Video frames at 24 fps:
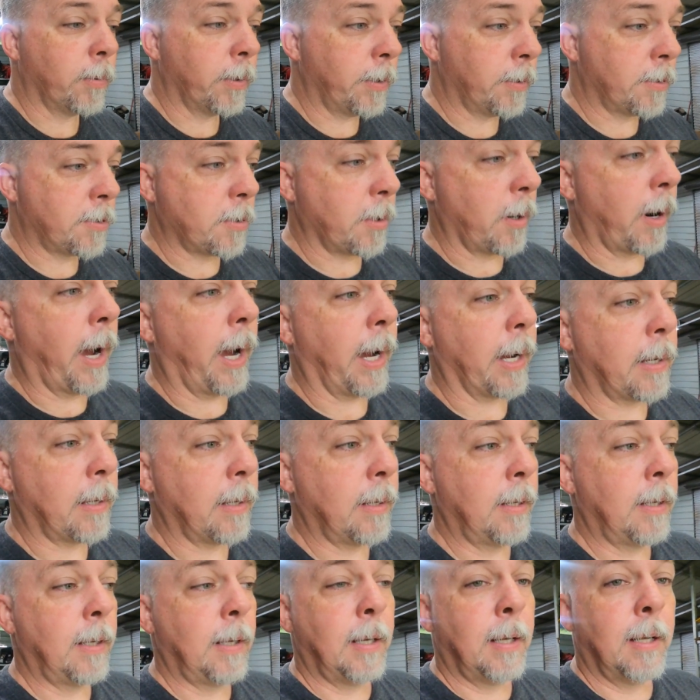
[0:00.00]
rear track.
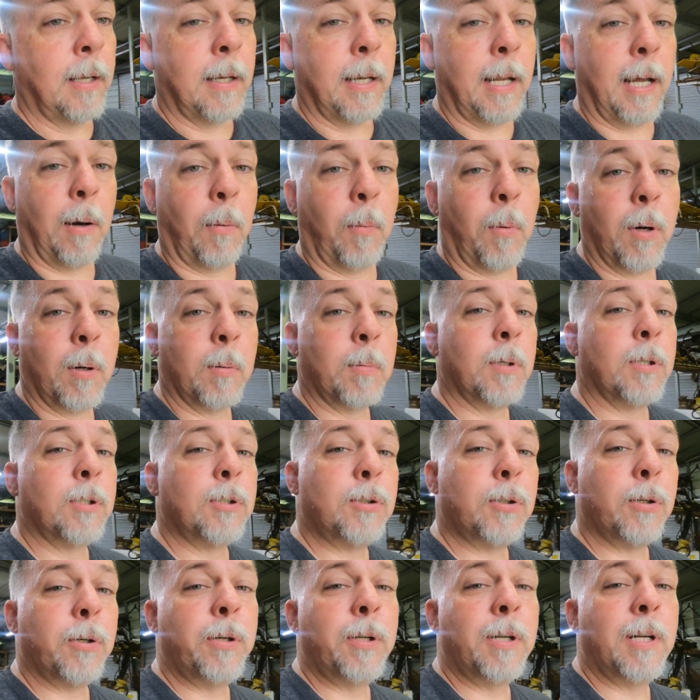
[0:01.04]
Now, what I'm going to
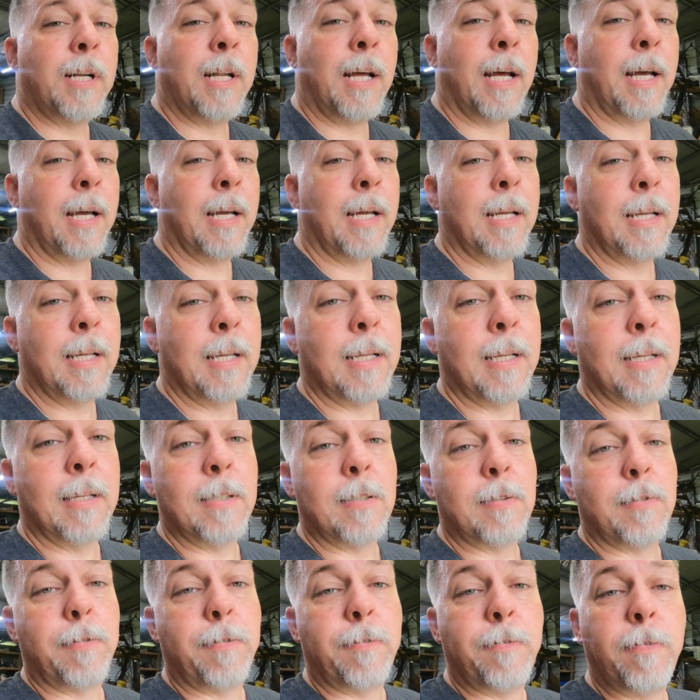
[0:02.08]
show you today
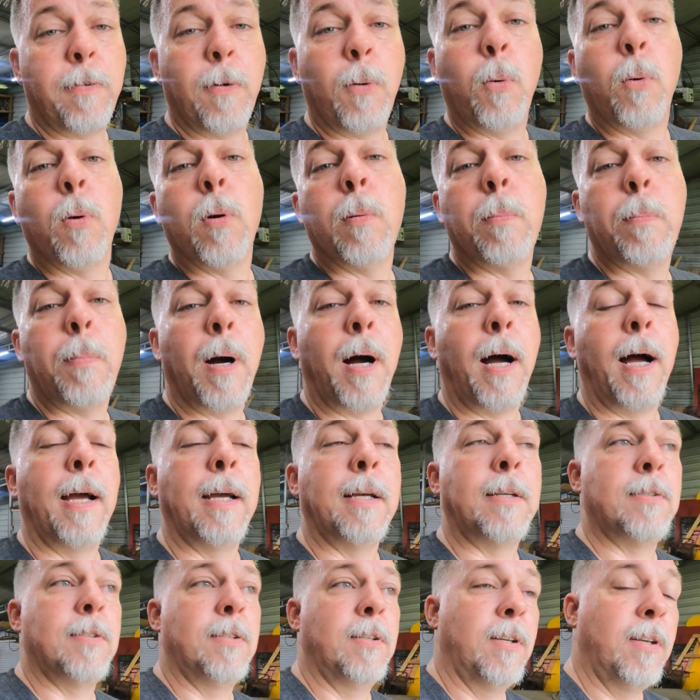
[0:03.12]
is four
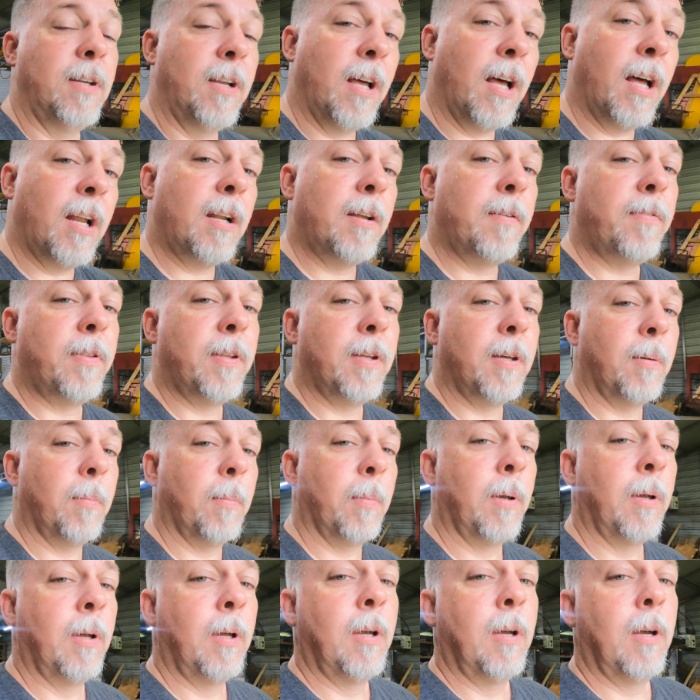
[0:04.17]
bikes. None of
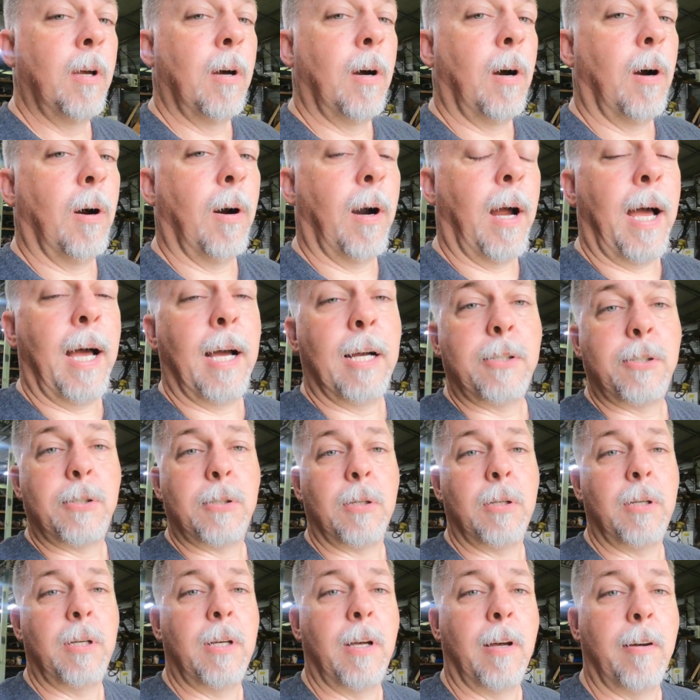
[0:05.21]
them are
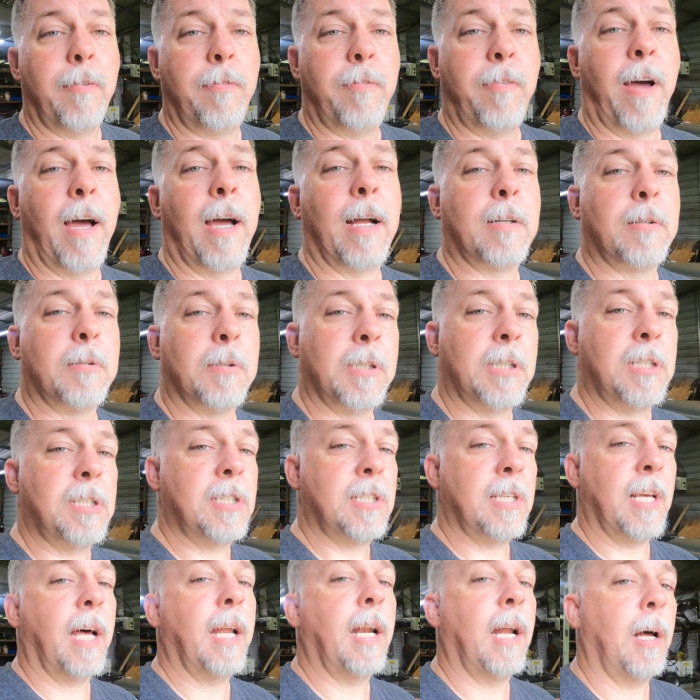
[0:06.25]
actually a factory
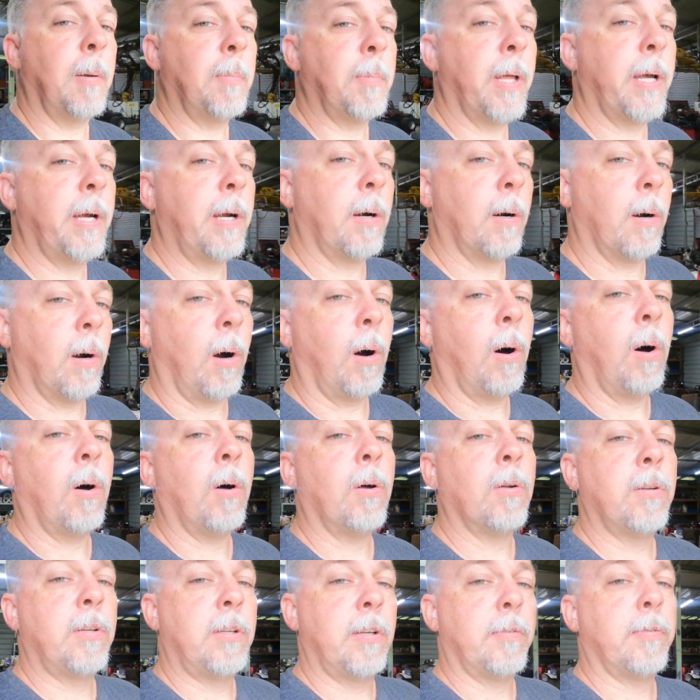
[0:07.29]
setup. They are
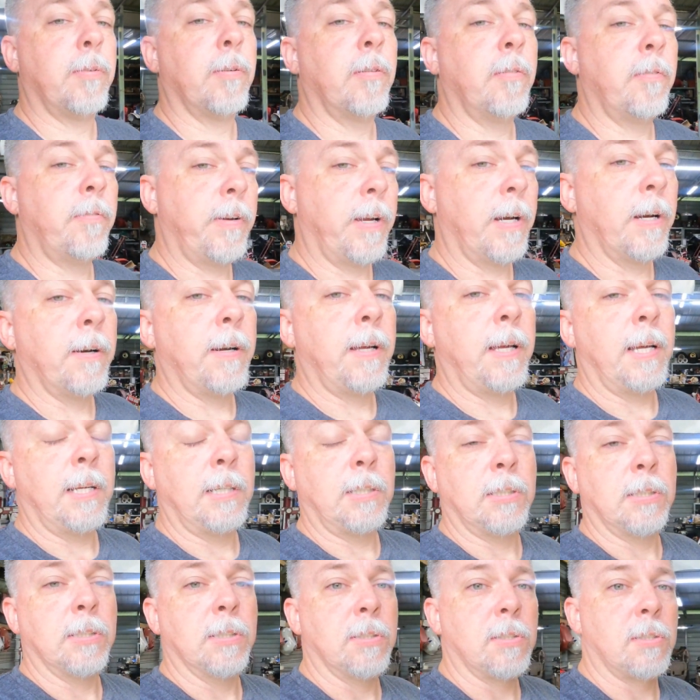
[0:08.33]
all different
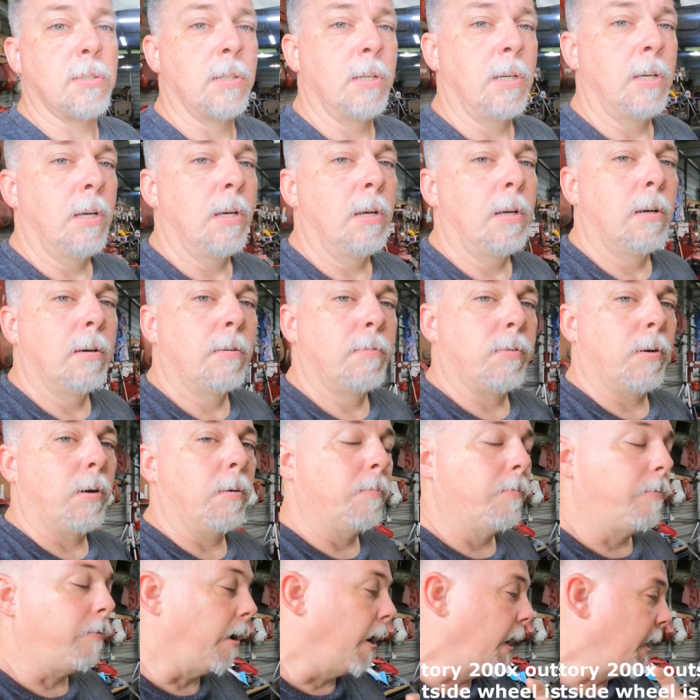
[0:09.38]
variations
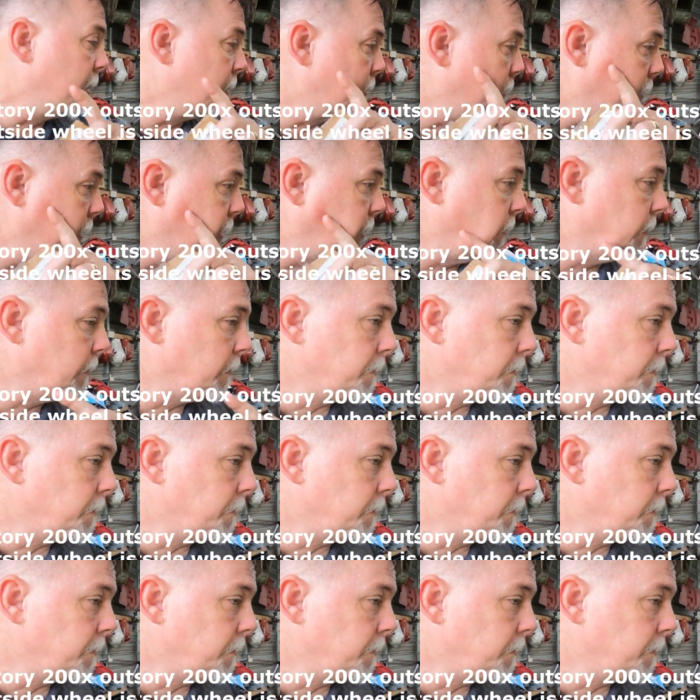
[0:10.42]
from factory.